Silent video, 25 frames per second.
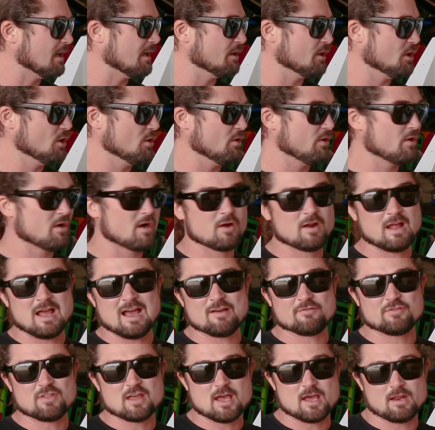You do not
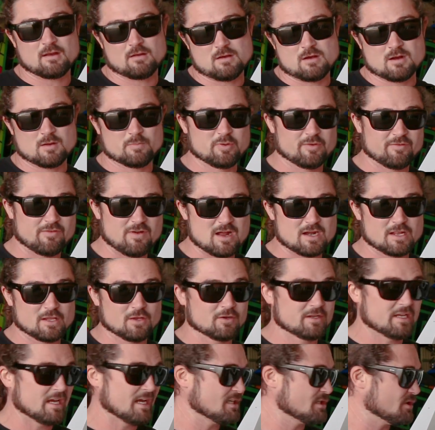have that on a Pavati,
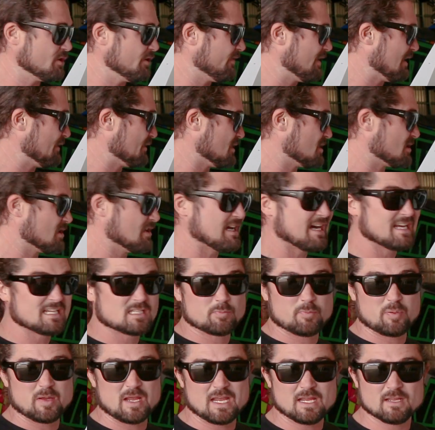okay? So you've got this nice
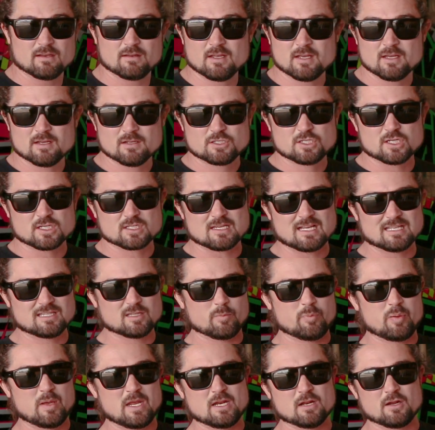paint, just like the
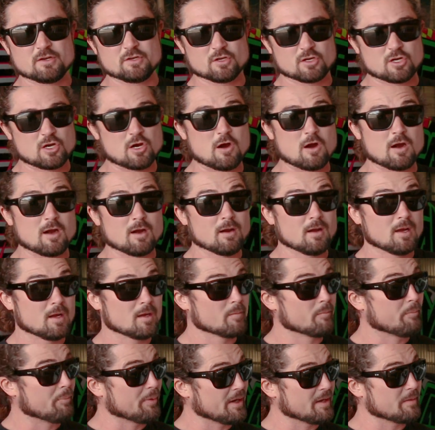paint on your car,
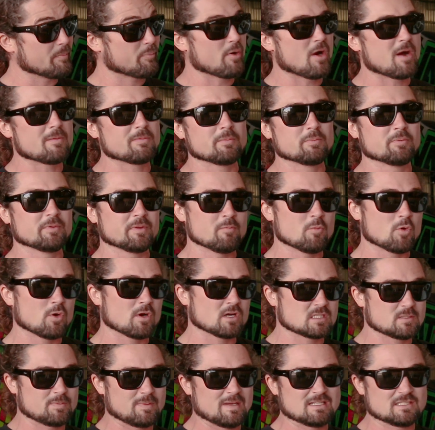but probably more
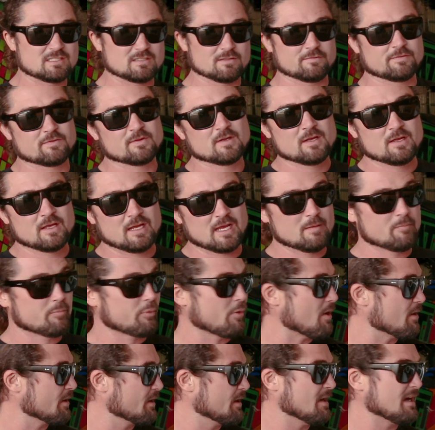expensive and
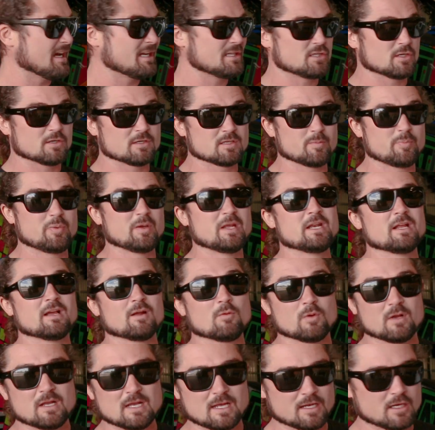probably nicer, depending on
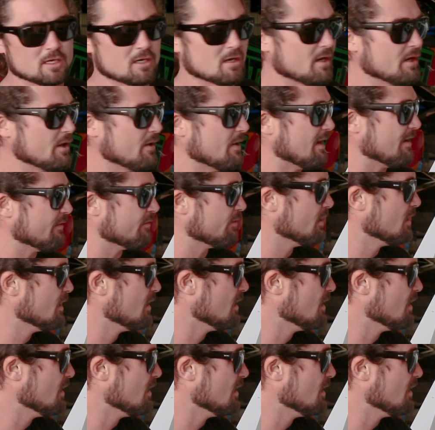what kind of car you have.